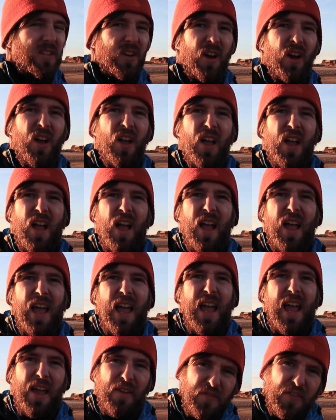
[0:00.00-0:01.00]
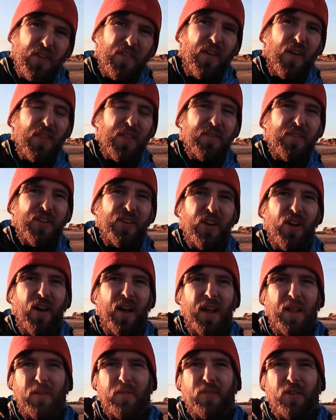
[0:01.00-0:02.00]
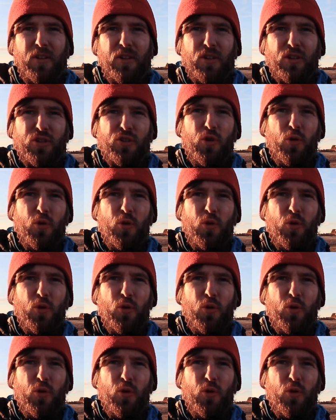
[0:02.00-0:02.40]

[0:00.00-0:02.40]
So if you found the video helpful,